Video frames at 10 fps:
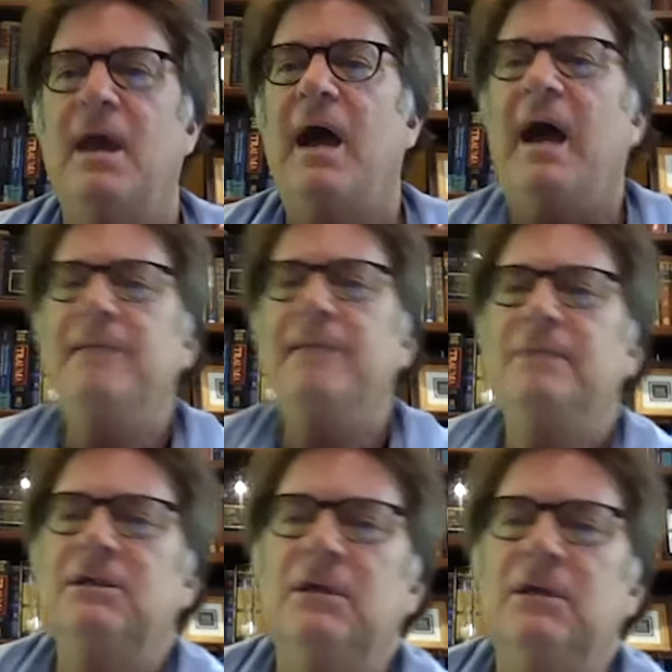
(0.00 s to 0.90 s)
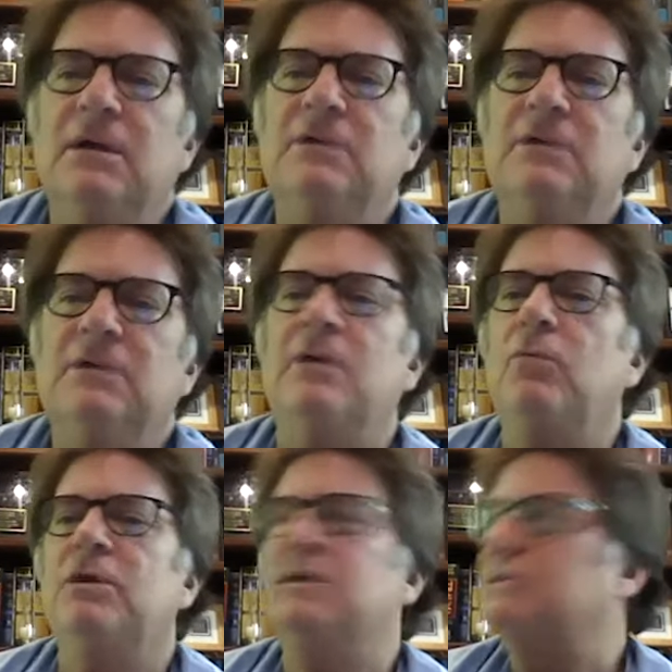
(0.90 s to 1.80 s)
I mean
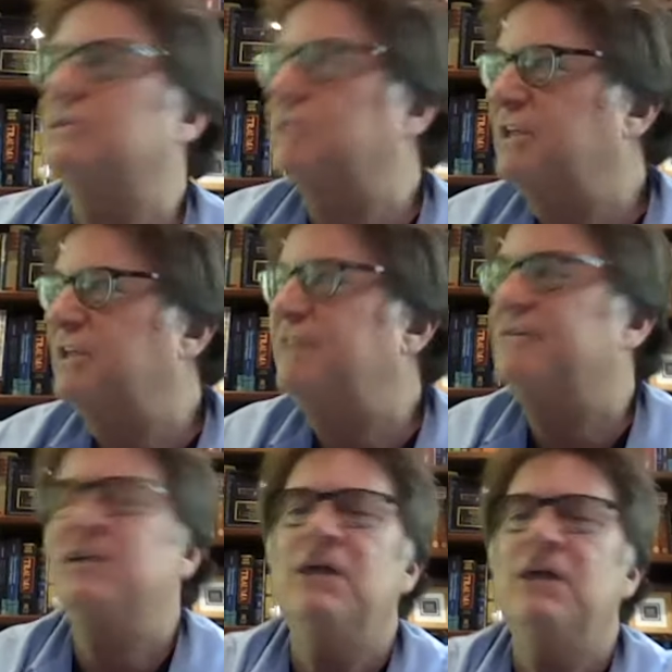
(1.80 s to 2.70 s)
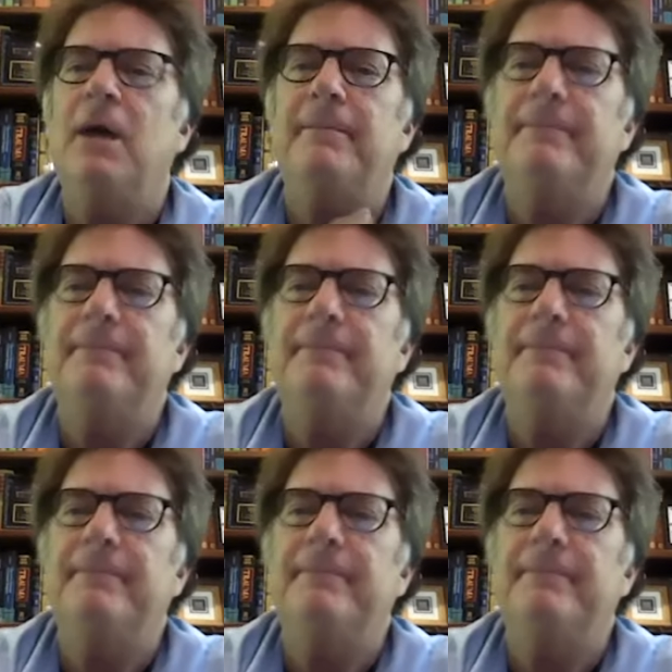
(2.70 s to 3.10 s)
someone is lifting up